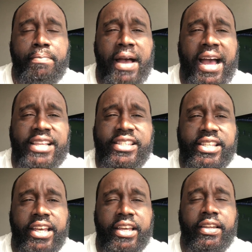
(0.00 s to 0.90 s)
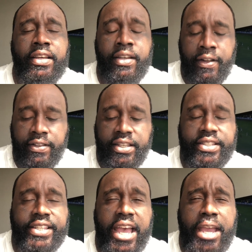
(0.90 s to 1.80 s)
mindset, the
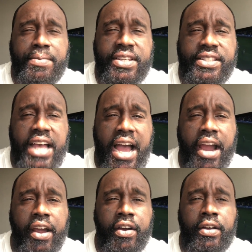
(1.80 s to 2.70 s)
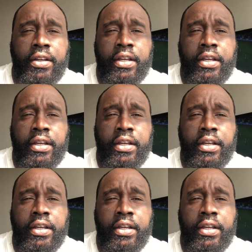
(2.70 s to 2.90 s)
same desire,